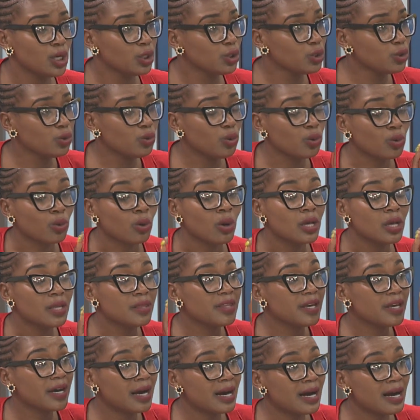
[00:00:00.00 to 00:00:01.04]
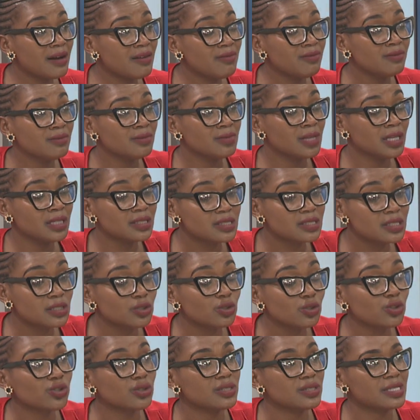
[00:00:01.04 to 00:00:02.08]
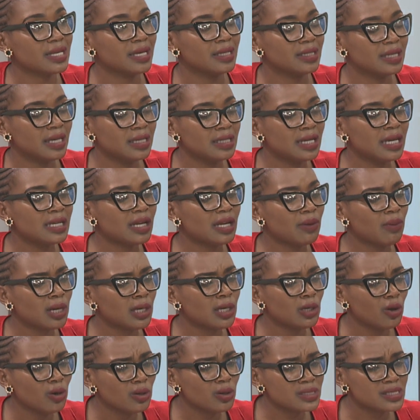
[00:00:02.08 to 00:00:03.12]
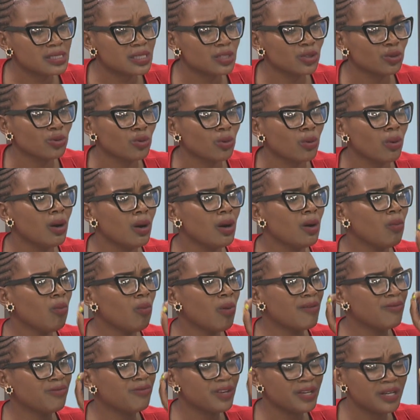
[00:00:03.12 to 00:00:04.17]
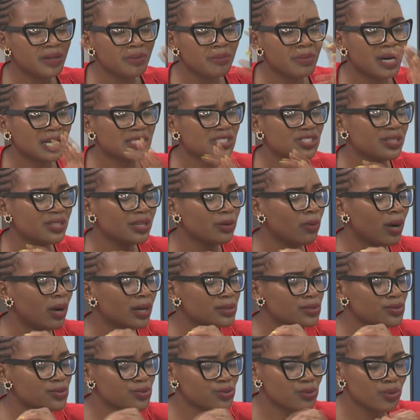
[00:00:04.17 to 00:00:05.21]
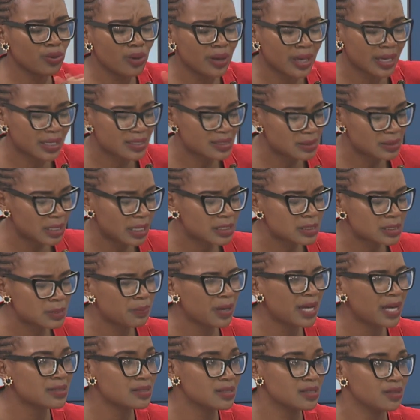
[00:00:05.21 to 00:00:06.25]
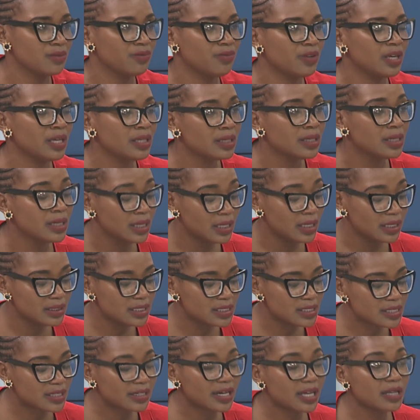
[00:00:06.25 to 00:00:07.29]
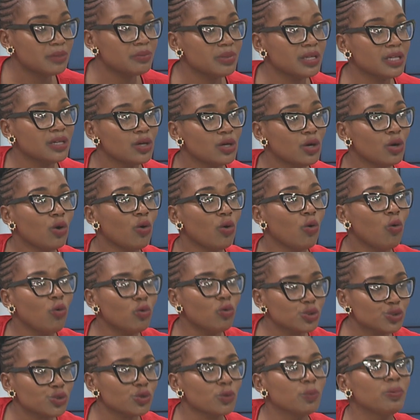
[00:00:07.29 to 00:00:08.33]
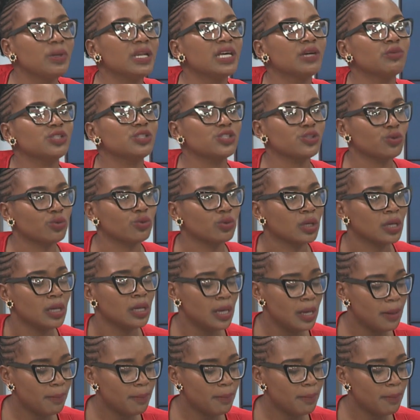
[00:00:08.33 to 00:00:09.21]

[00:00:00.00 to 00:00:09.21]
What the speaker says: No, there are institutions and our laws, were very much, they were so expansive in describing who should play which role.